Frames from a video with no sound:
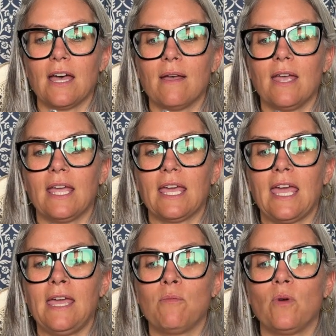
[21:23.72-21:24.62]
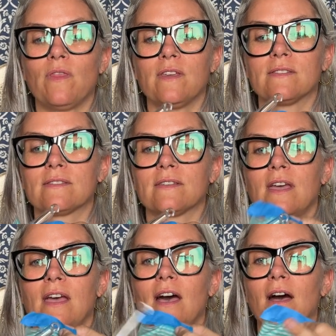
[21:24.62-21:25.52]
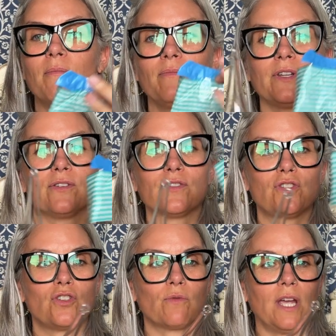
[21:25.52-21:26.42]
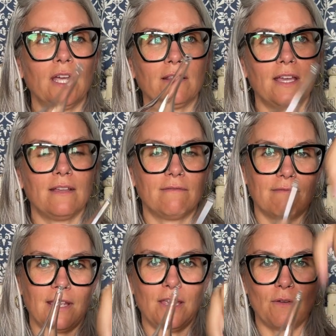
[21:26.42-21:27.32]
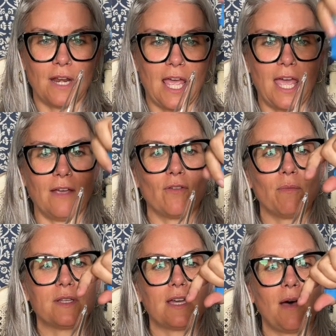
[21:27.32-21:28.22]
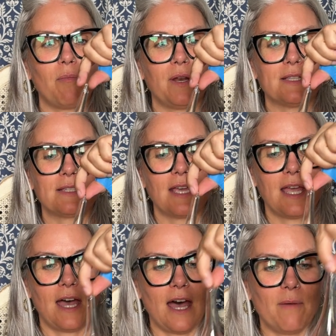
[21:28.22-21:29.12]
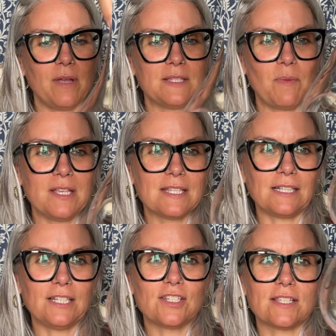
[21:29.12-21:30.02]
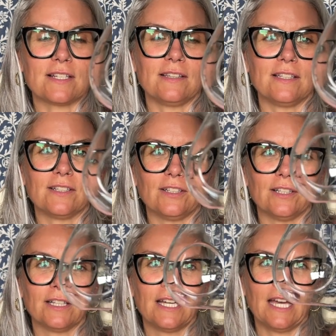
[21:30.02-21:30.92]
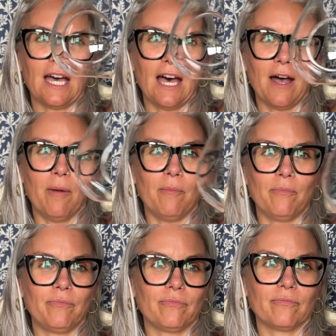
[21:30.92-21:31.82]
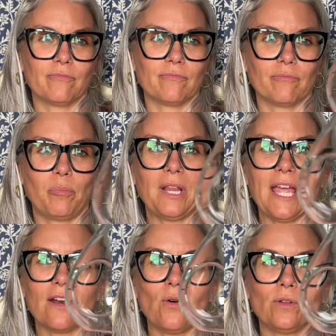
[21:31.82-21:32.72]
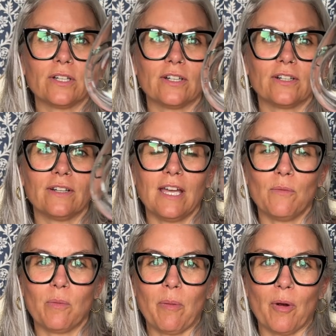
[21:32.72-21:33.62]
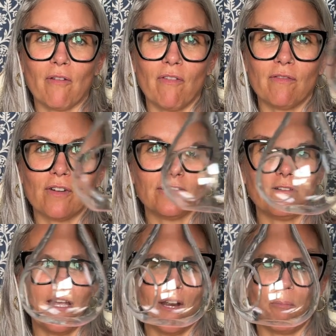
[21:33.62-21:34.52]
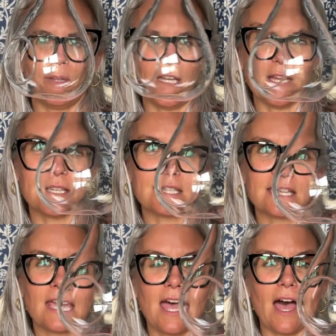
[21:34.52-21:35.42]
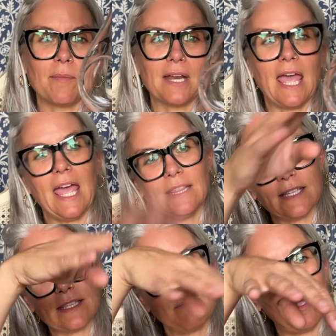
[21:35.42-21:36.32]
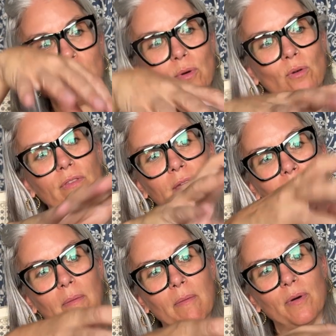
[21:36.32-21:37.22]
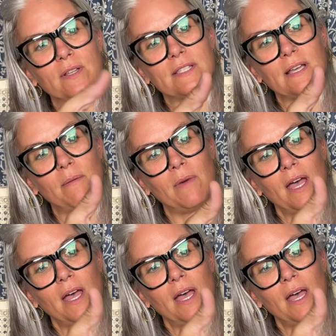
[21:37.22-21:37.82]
It came with this little string that you can hang from the top, but it's basically just a little plant holder. It would be perfect for a little air plant. I'm gonna hang this in my booth and maybe put some